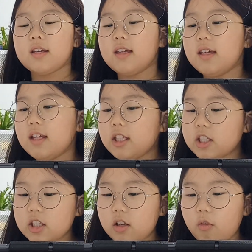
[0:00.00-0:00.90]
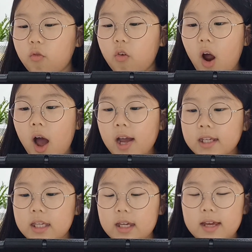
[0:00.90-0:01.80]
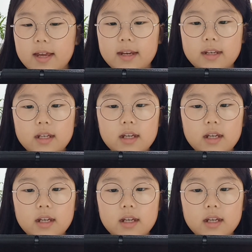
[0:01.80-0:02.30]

It's rocket.